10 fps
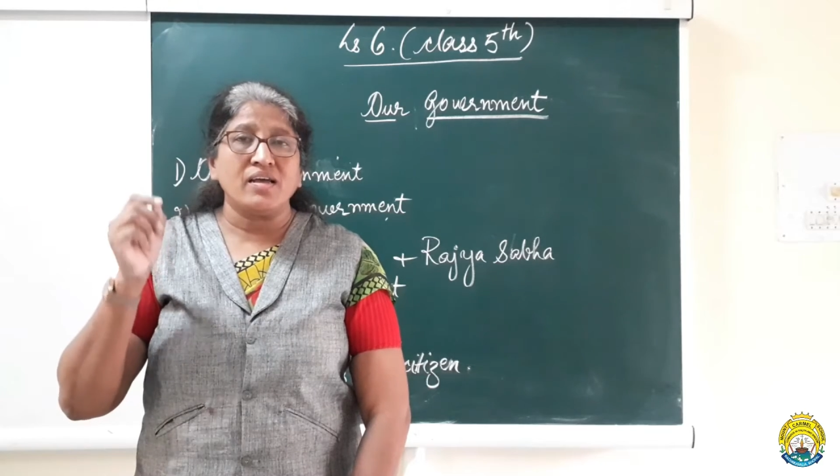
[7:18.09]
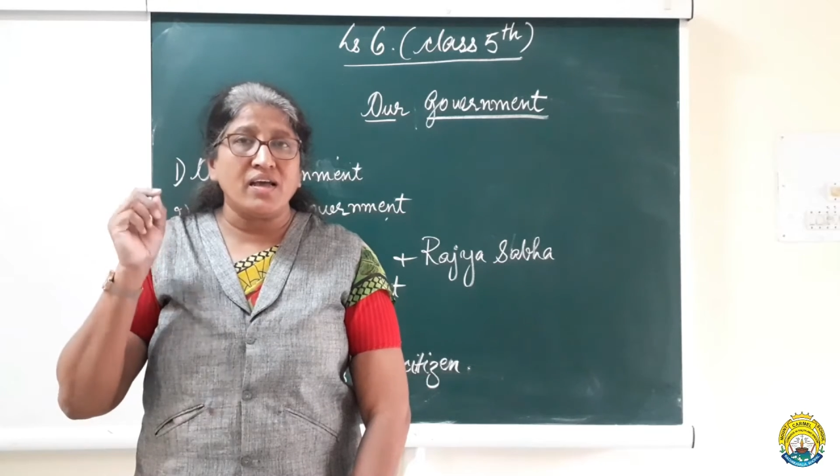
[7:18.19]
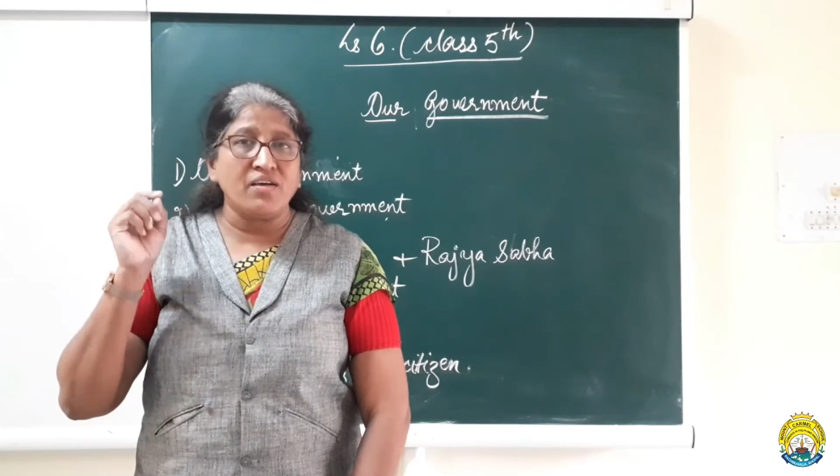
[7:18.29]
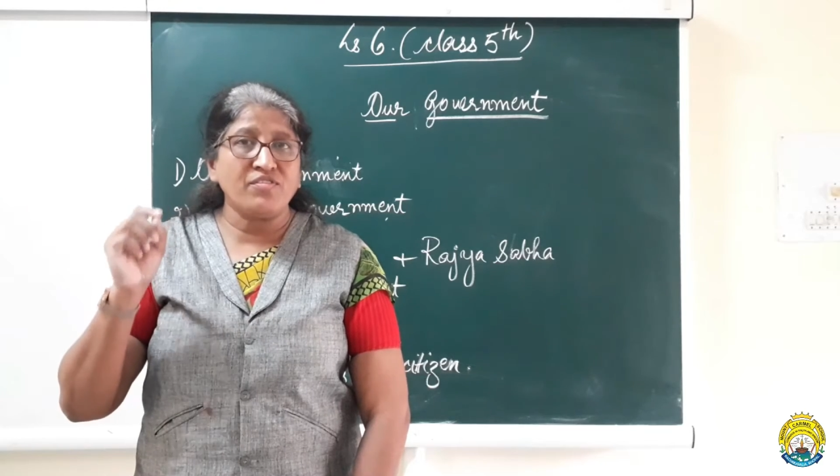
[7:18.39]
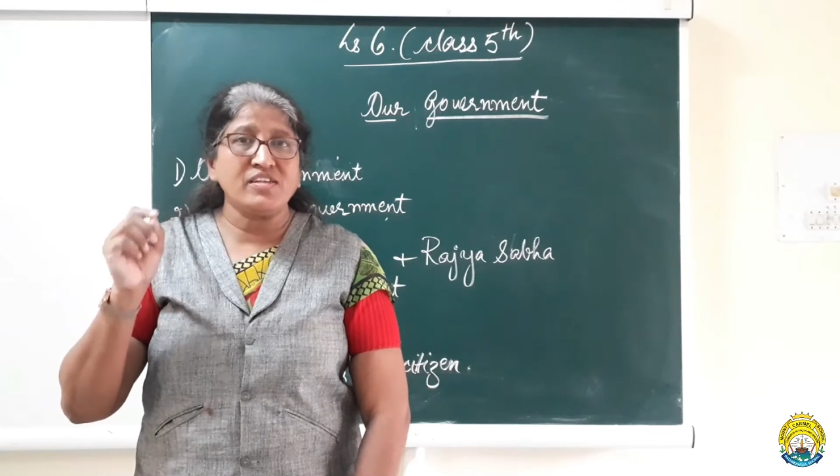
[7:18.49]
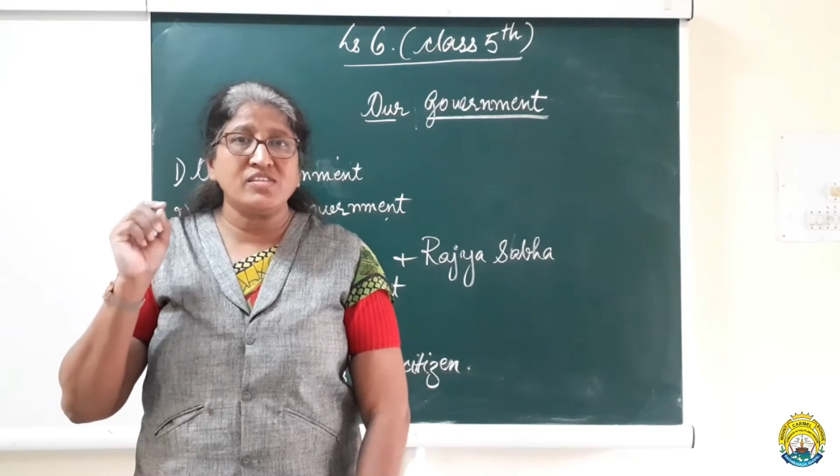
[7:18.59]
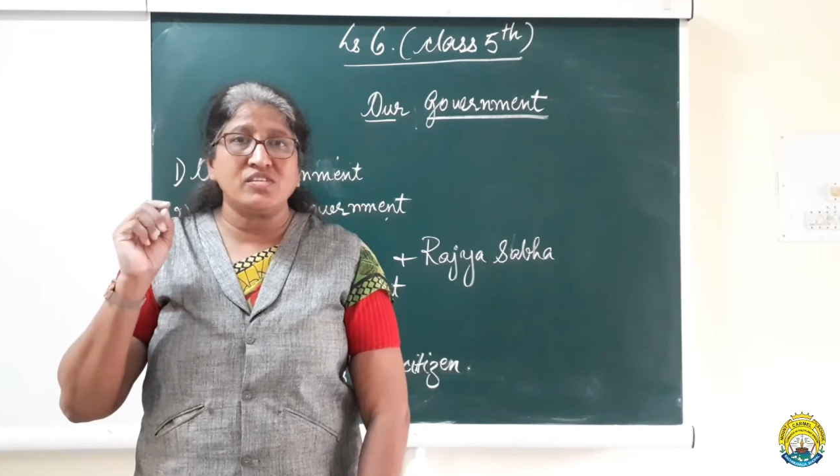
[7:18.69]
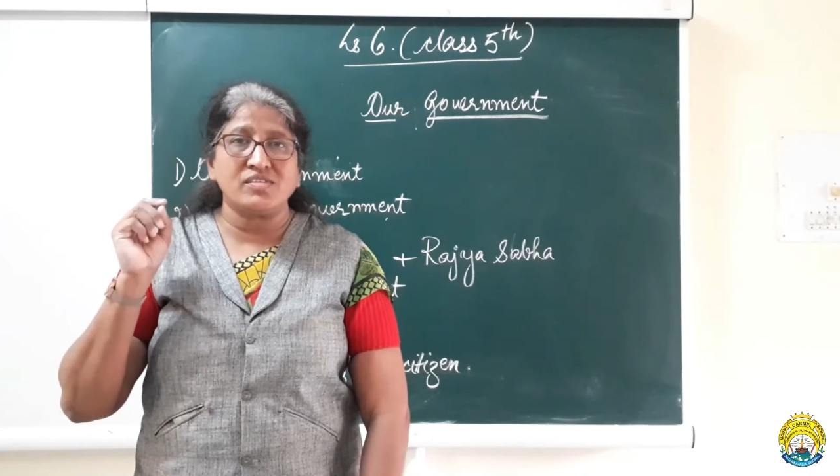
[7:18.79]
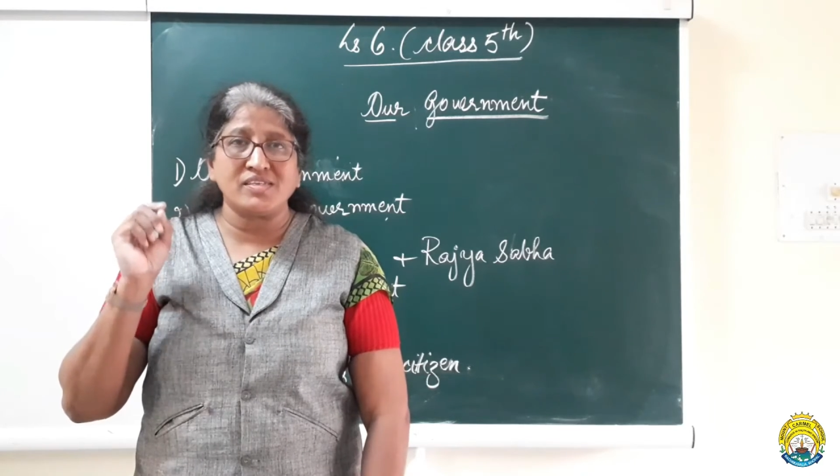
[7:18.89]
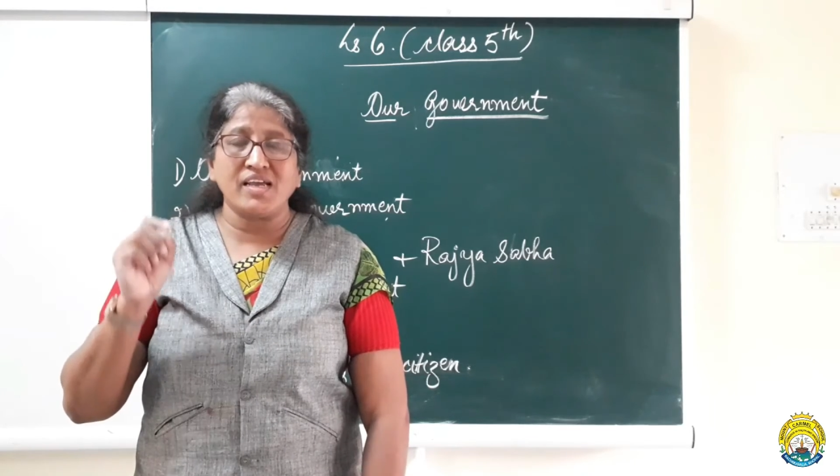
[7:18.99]

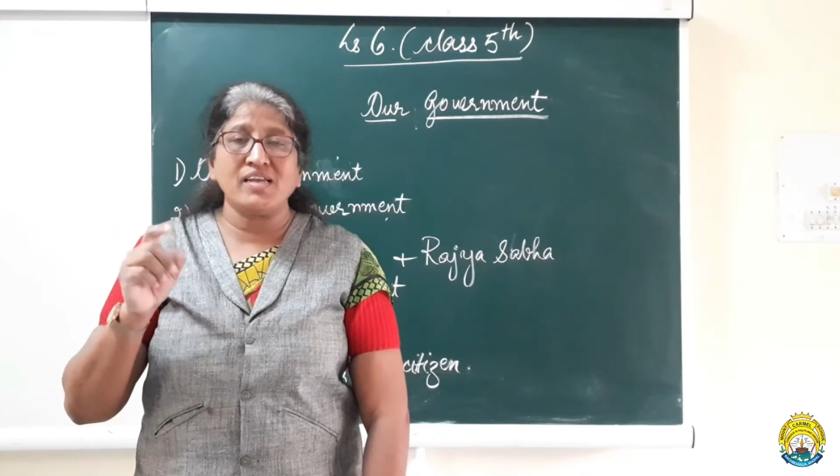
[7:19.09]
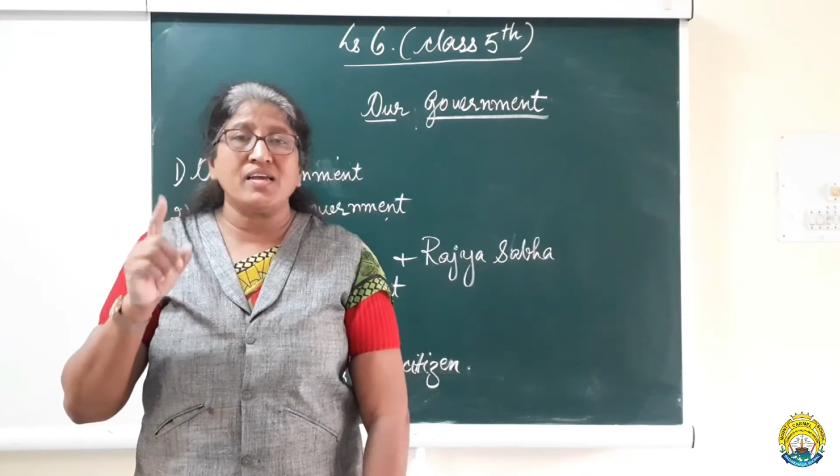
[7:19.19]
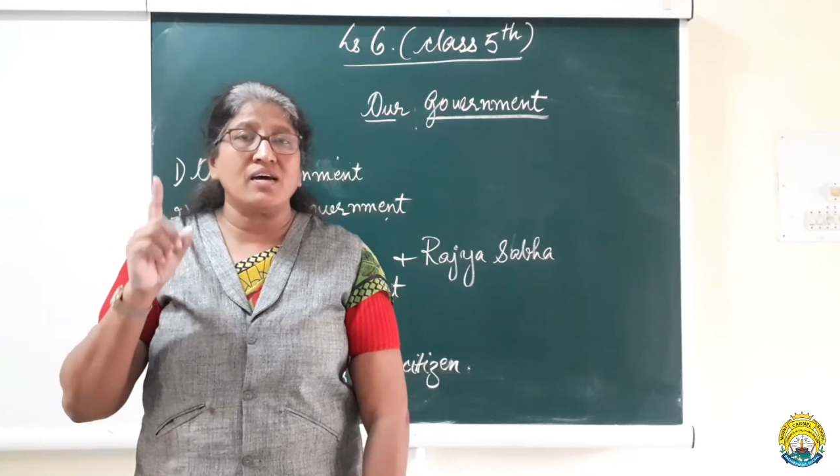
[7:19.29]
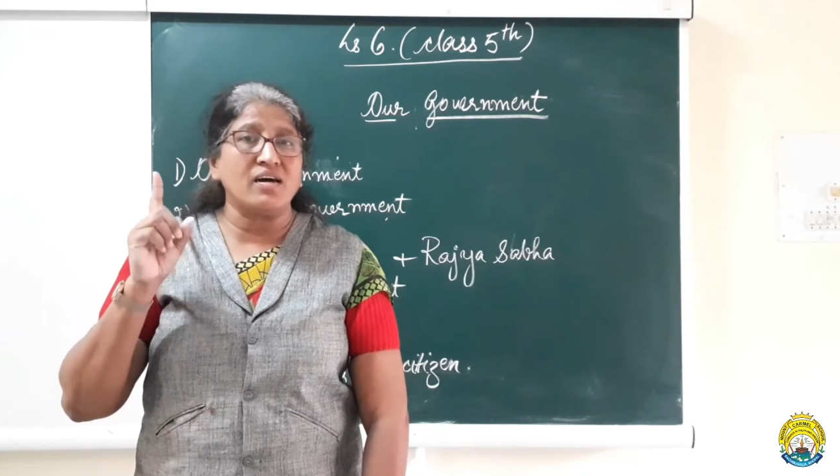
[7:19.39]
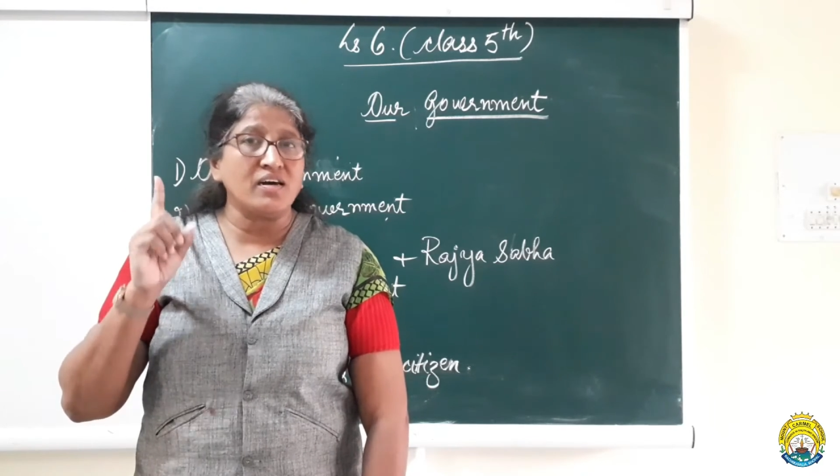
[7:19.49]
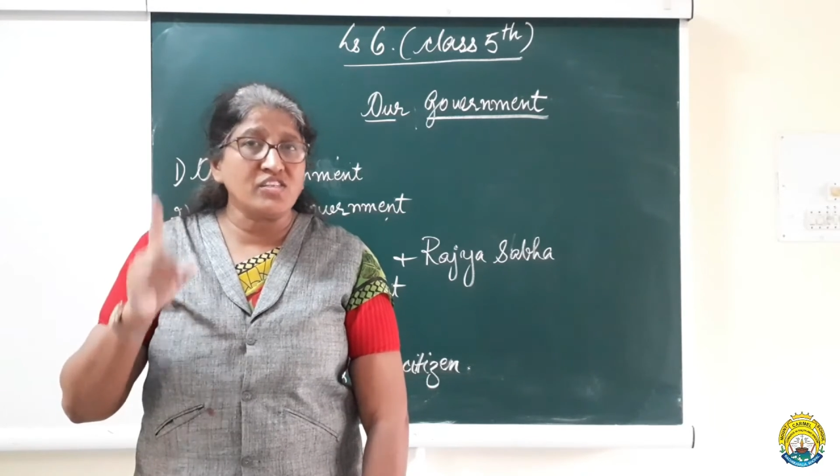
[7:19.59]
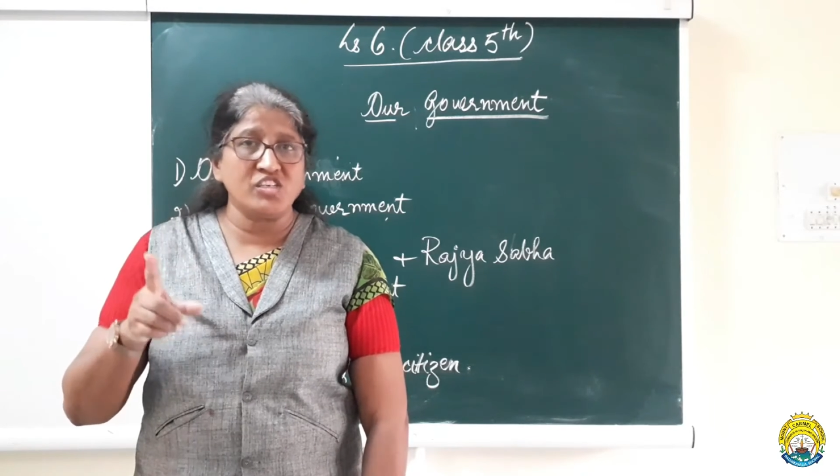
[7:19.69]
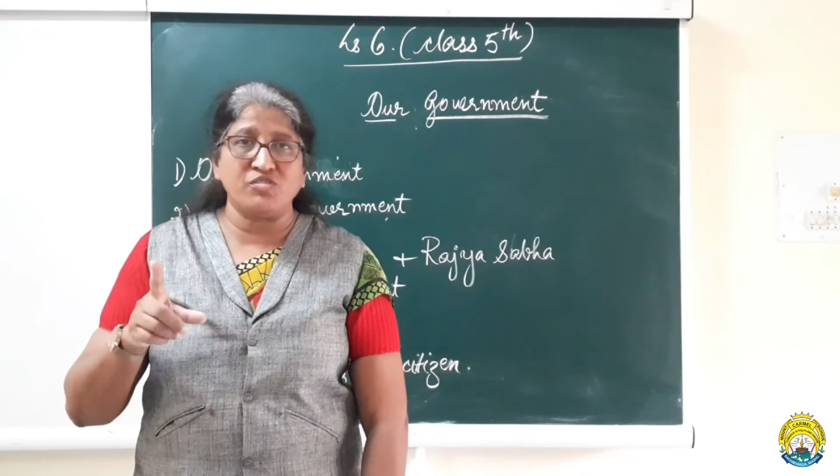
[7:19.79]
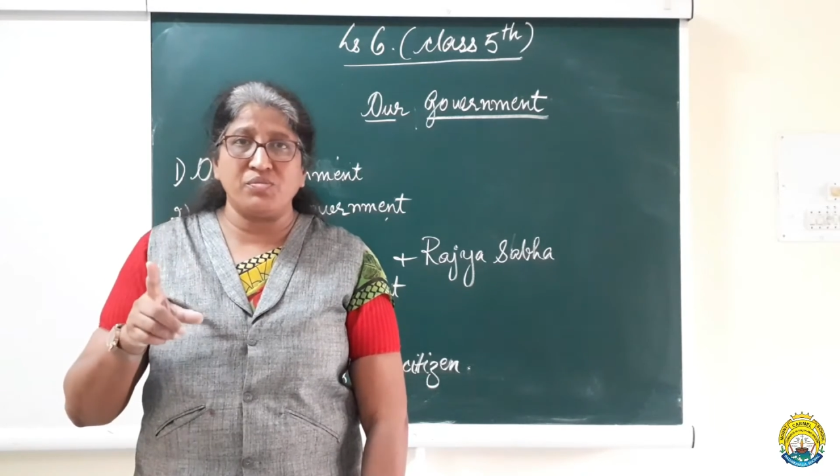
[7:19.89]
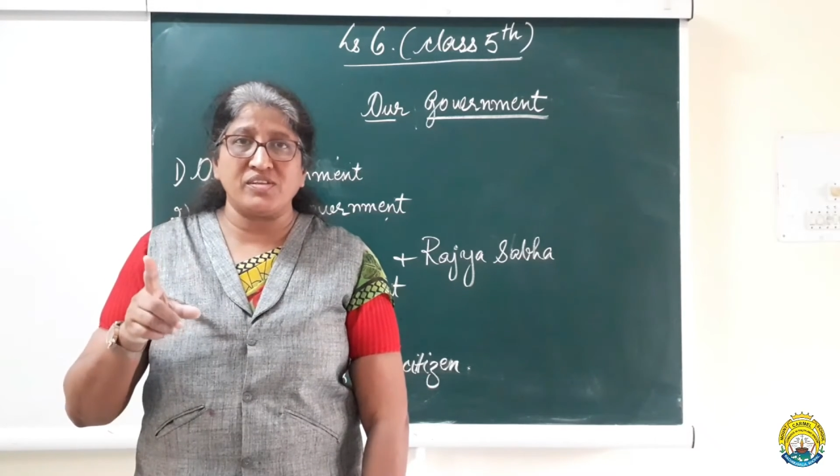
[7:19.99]
every state a
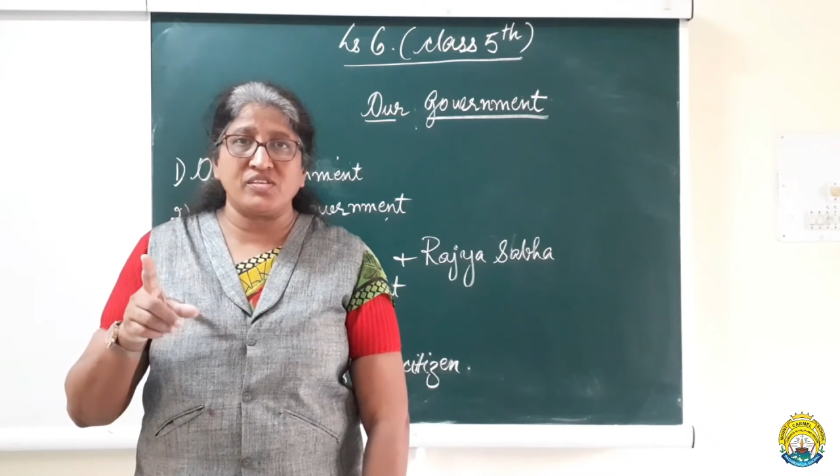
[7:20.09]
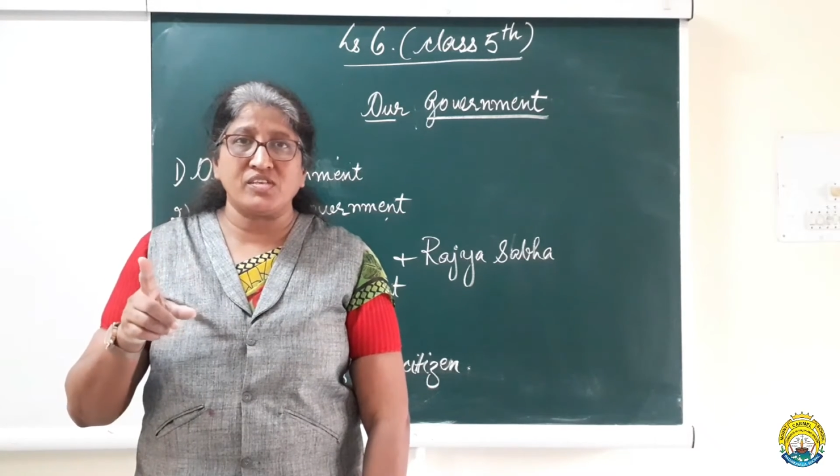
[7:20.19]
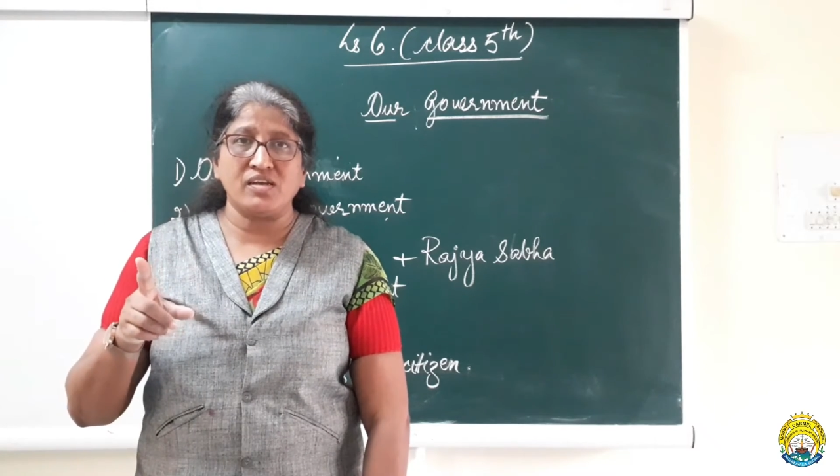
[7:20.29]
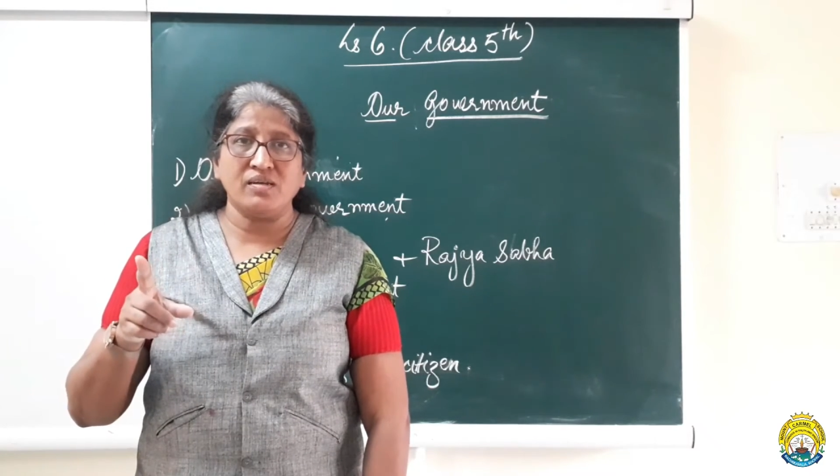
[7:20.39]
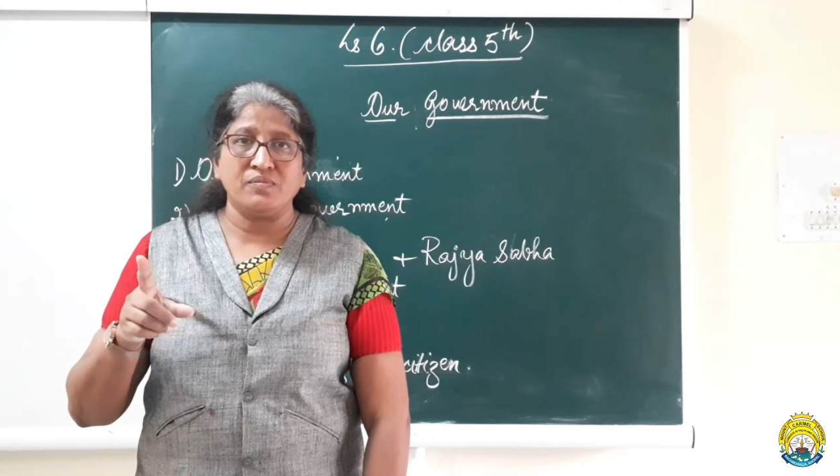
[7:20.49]
chief minister,